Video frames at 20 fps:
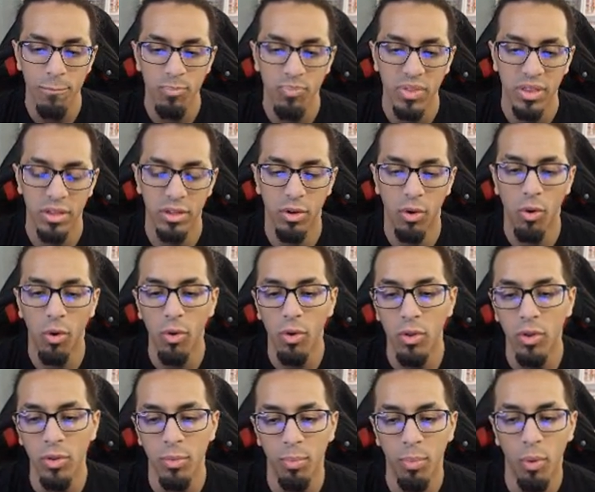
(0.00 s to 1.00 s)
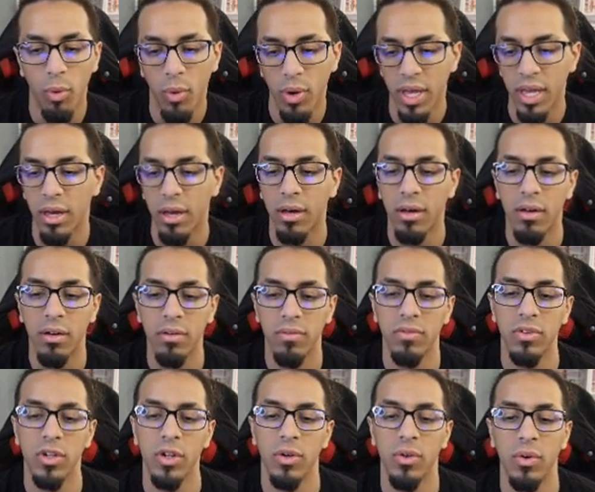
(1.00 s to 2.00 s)
the whole point of,
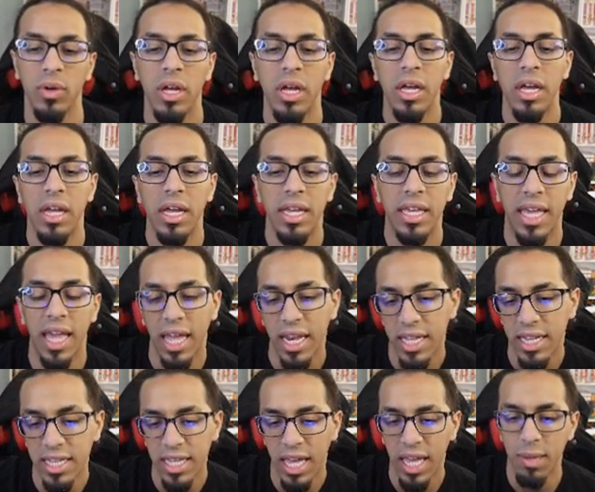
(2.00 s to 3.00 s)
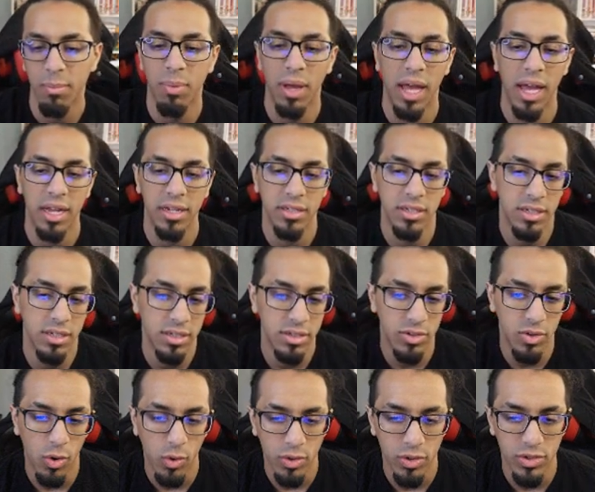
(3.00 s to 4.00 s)
you know, getting the 8 badges,
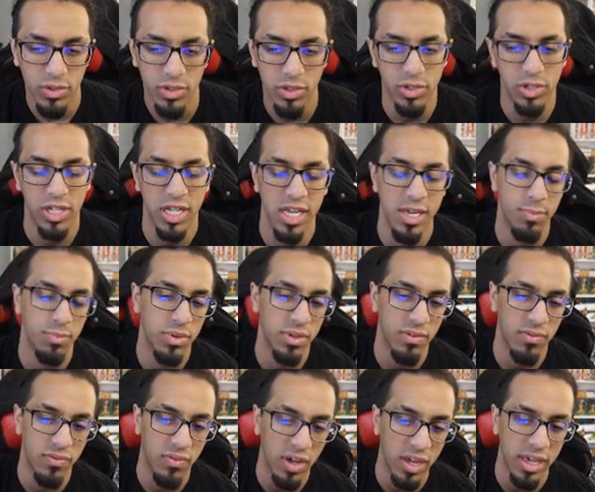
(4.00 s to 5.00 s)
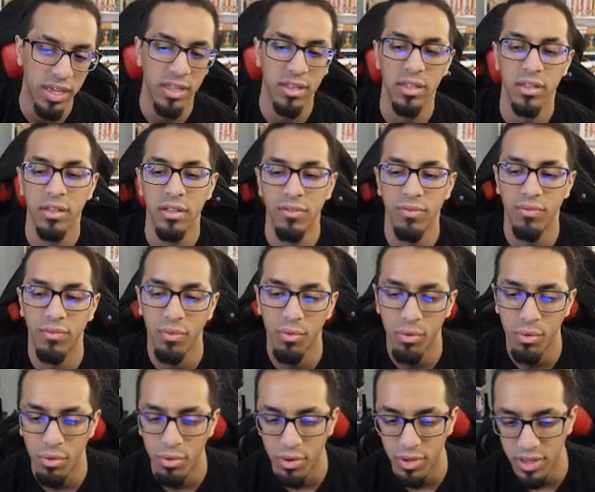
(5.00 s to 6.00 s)
going to the champion, fighting the Elite
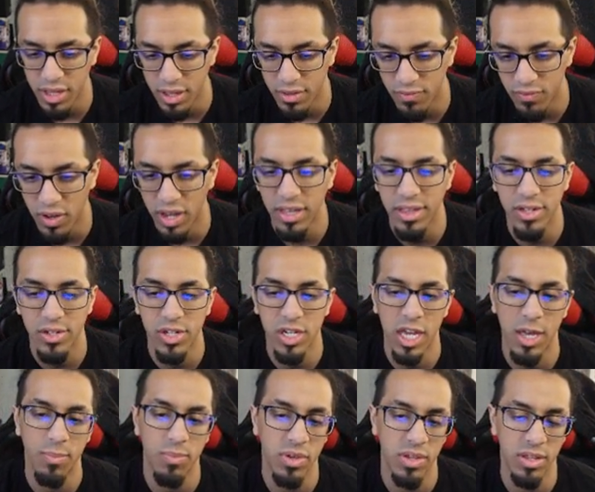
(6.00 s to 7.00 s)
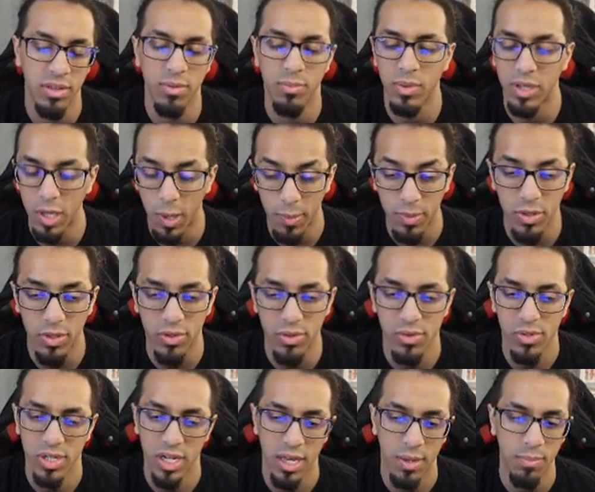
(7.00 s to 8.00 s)
Four, and then fighting the champion and becoming the new
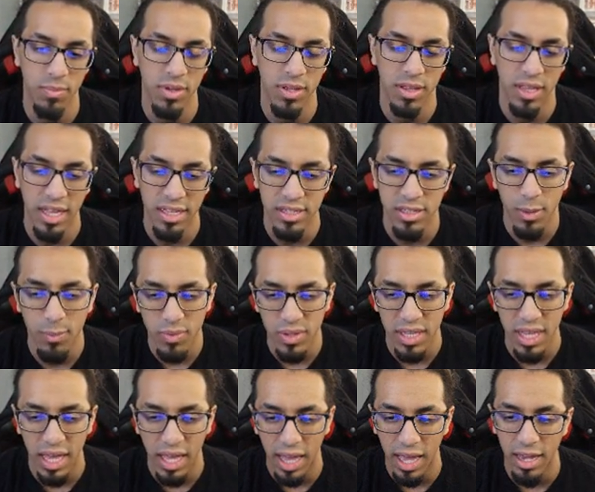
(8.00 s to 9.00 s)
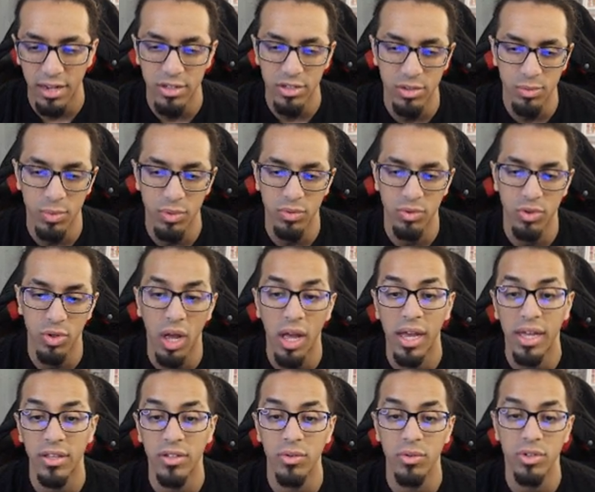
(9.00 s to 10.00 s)
champion, that's something that Ash has been
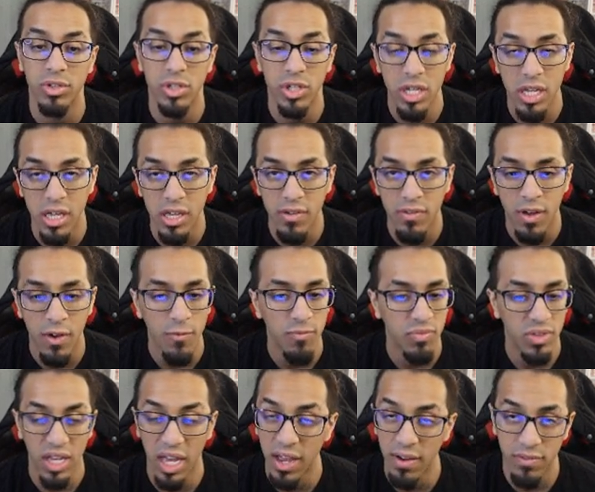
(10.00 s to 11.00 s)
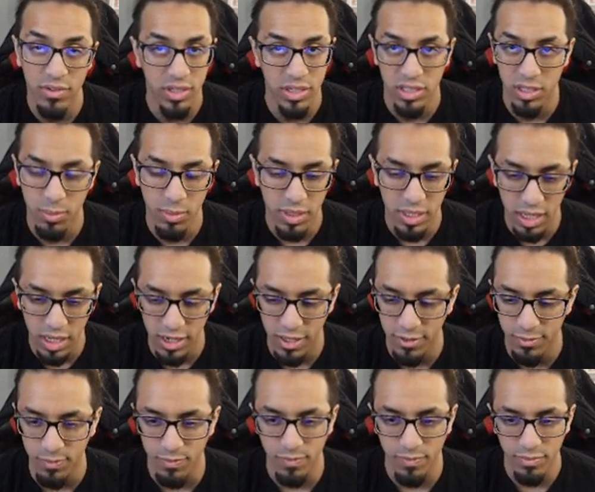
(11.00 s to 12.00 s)
trying to achieve ever since the
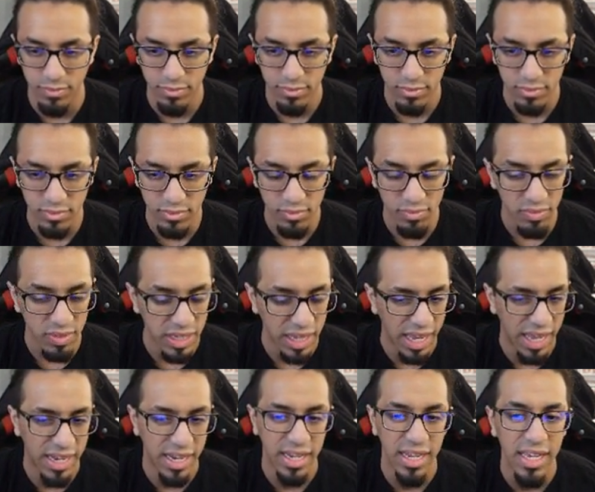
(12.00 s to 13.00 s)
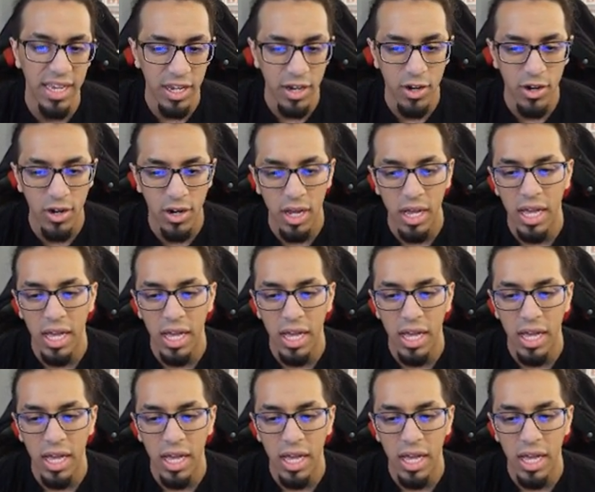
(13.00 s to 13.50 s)
beginning. And in here,